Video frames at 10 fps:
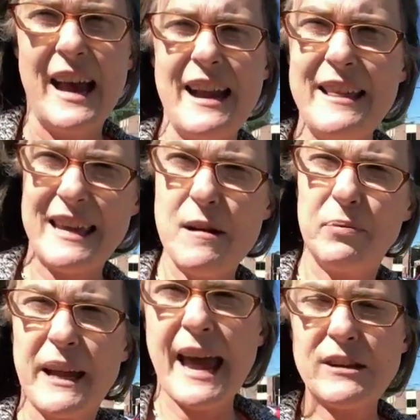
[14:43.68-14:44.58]
and the
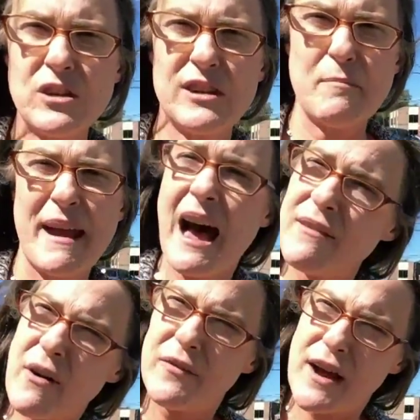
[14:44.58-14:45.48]
implications it may
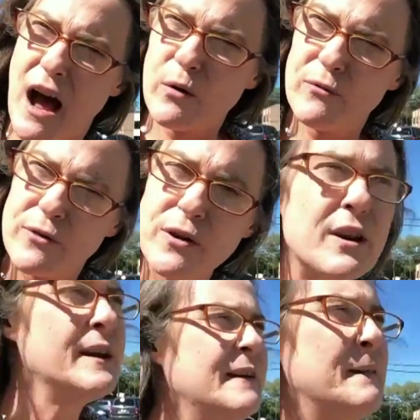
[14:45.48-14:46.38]
have on the
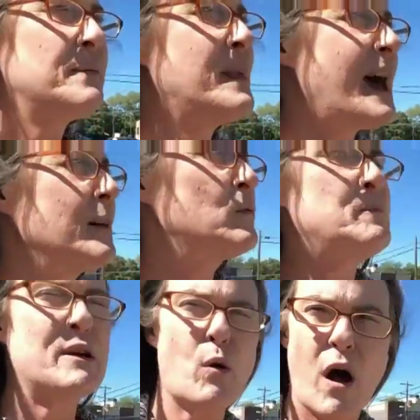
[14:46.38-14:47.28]
aquifer. That
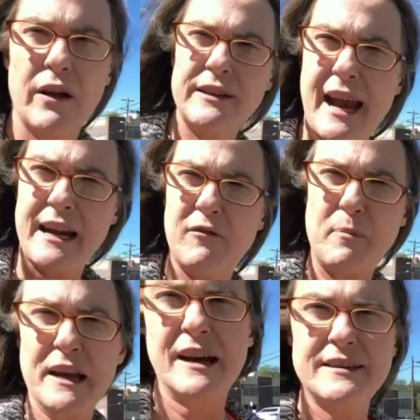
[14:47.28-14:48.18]
would be
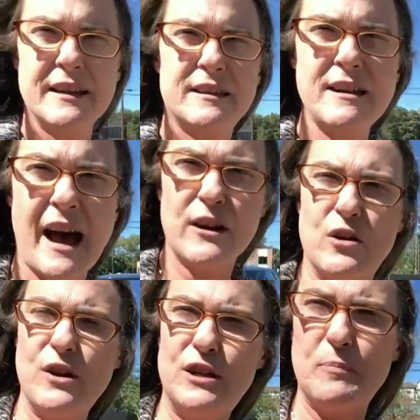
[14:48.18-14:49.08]
qualitative because it's
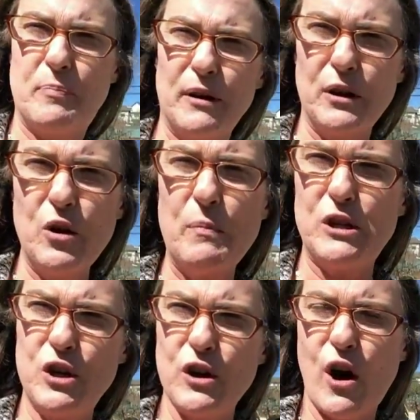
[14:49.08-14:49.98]
not good to pollute,
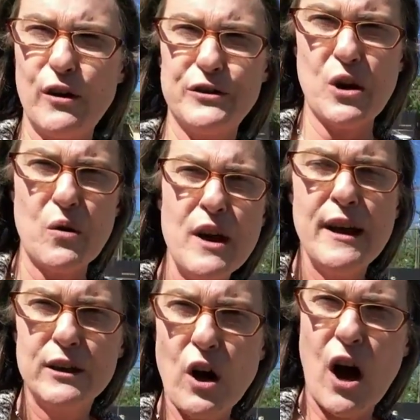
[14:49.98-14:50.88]
but you could also
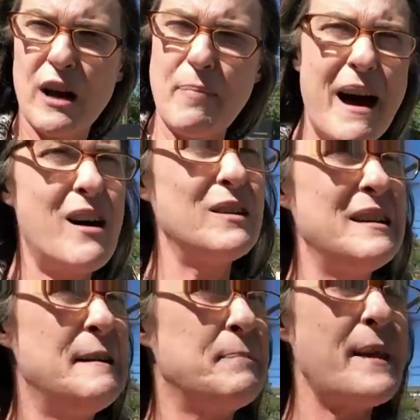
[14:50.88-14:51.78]
talk about
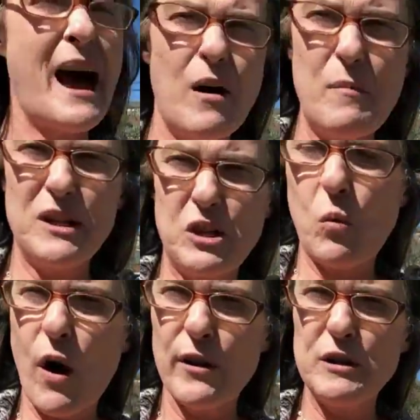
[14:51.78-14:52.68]
how much
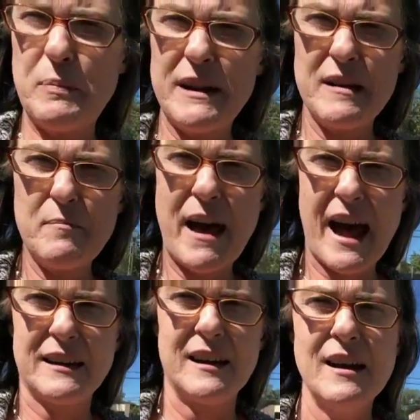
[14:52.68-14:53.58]
water is being
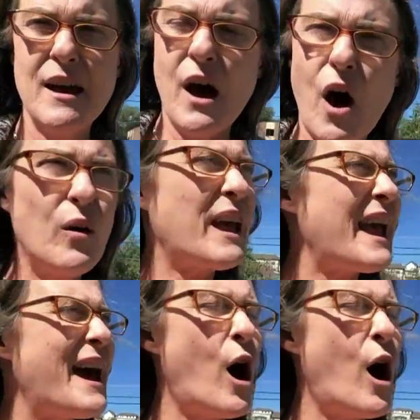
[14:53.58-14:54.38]
impacted. Okay, I